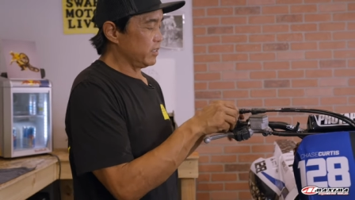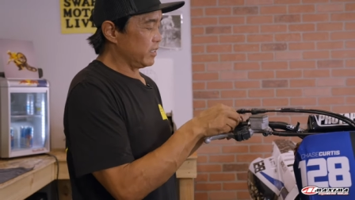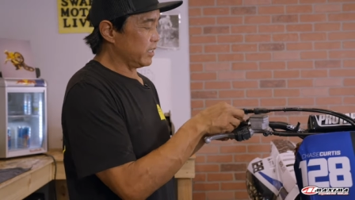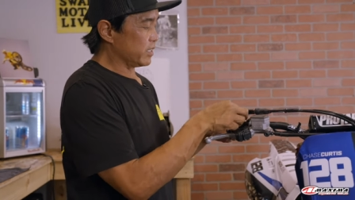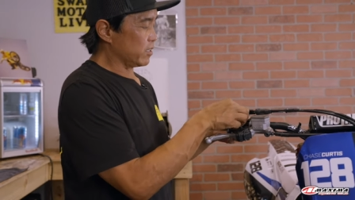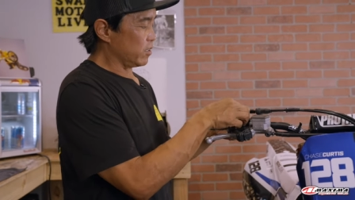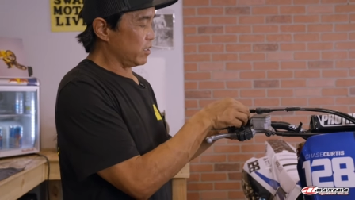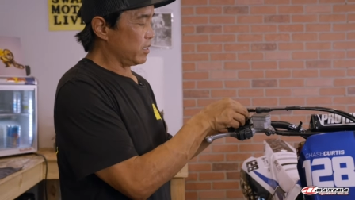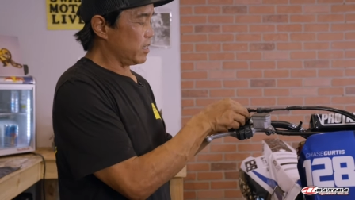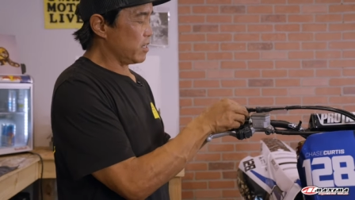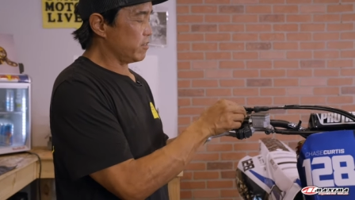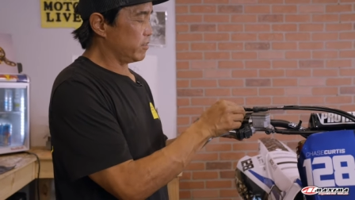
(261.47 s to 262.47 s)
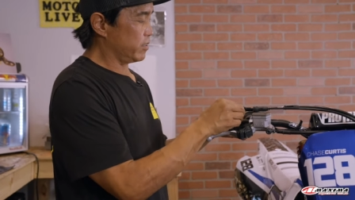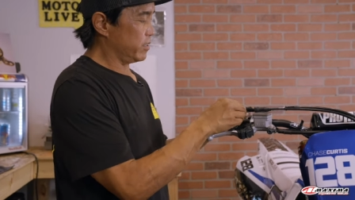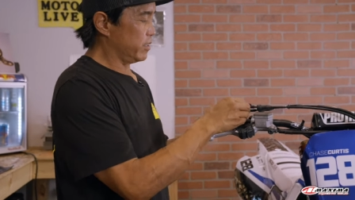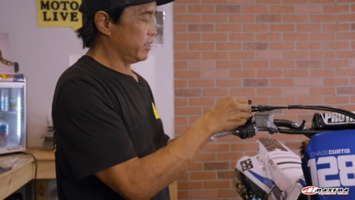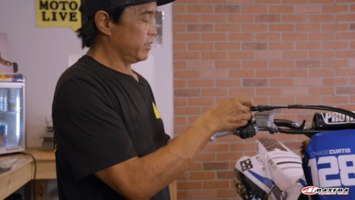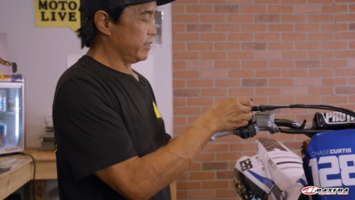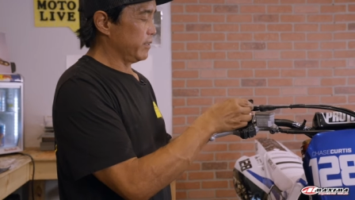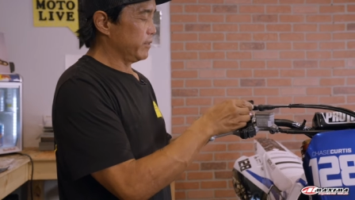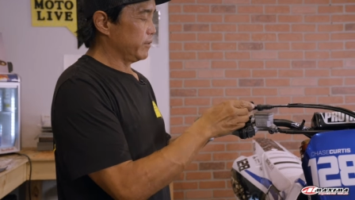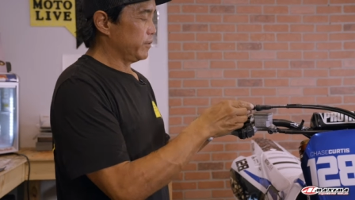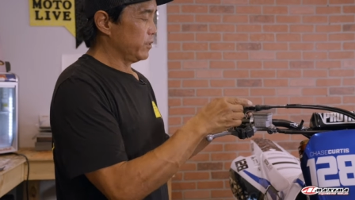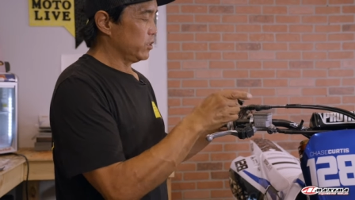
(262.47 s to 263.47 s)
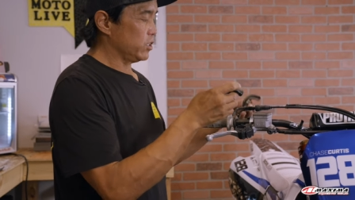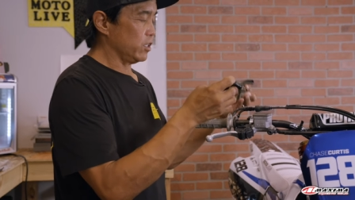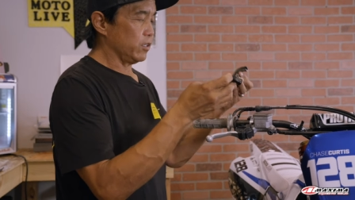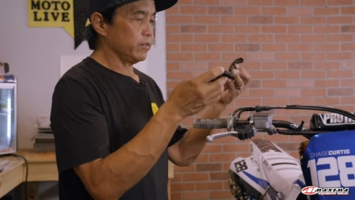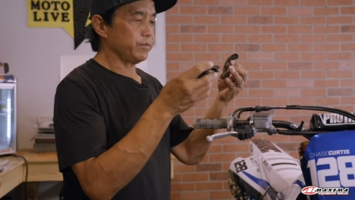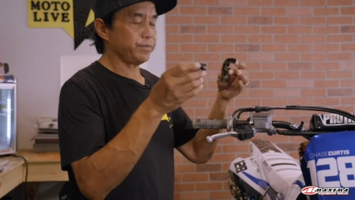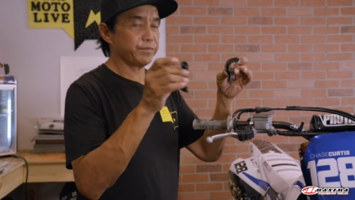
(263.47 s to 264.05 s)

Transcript: dust guard off. So